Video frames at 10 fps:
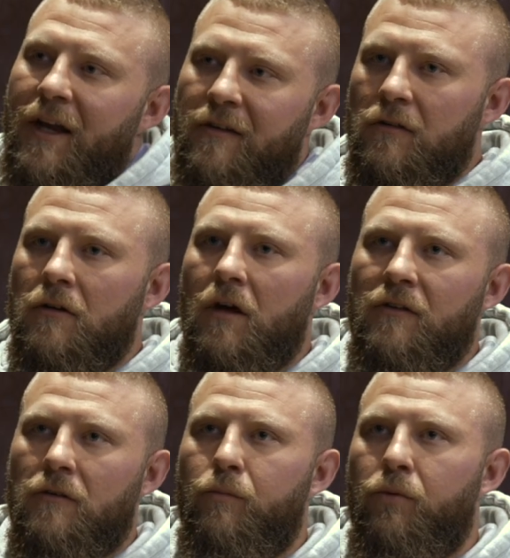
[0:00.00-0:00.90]
As a
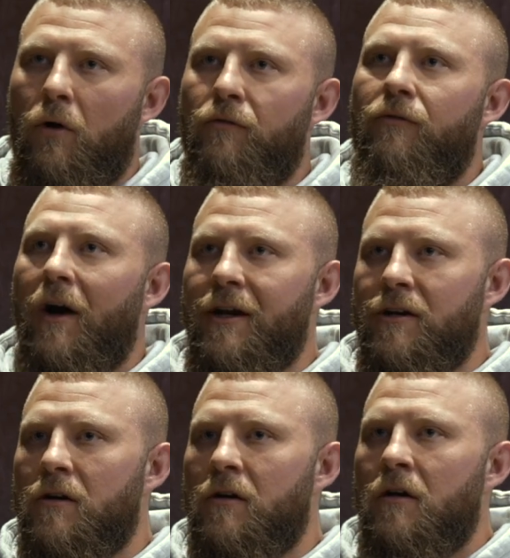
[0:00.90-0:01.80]
as a pro
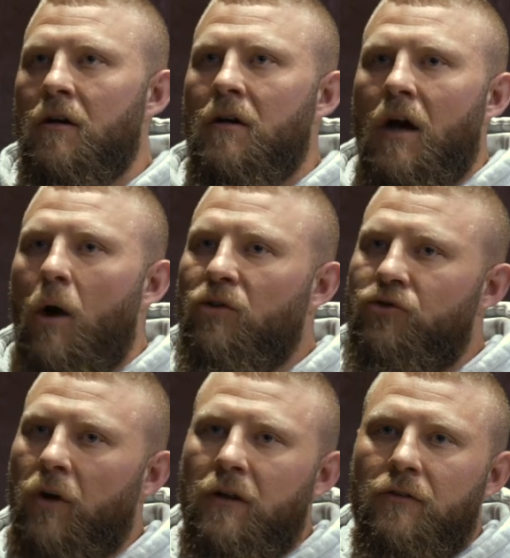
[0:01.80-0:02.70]
fighter, I was
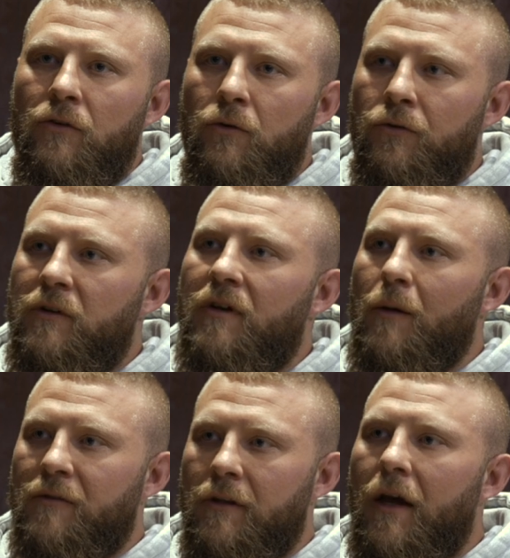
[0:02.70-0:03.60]
training two, three
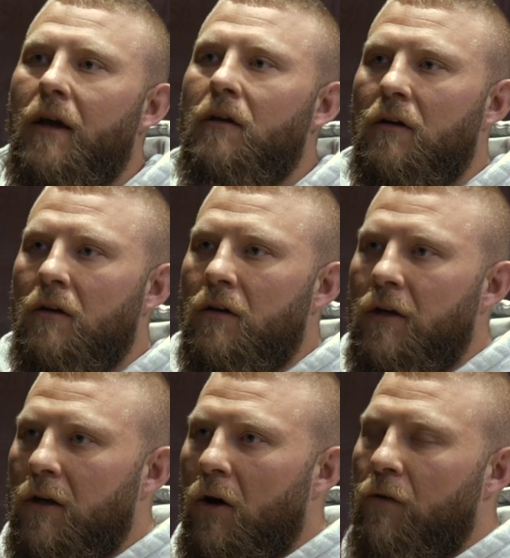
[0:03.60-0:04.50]
times a day,
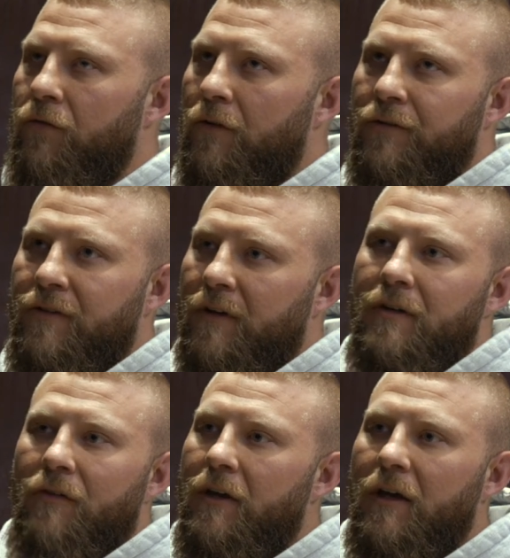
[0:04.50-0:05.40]
you know, for six,
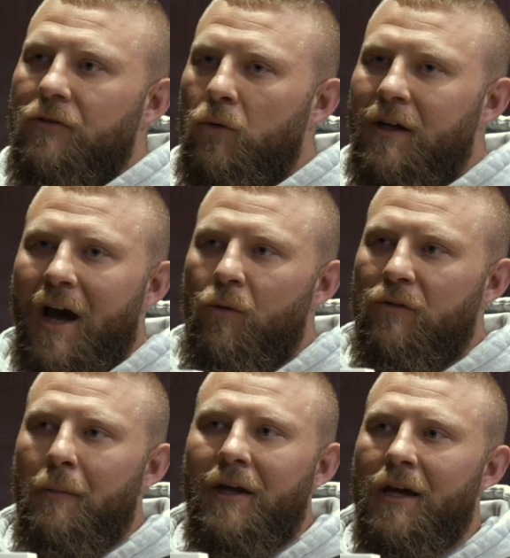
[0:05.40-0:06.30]
seven days a week. I
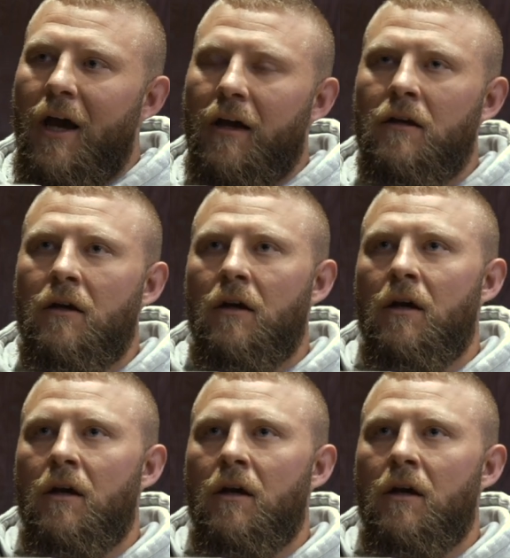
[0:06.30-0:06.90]
was a maniac.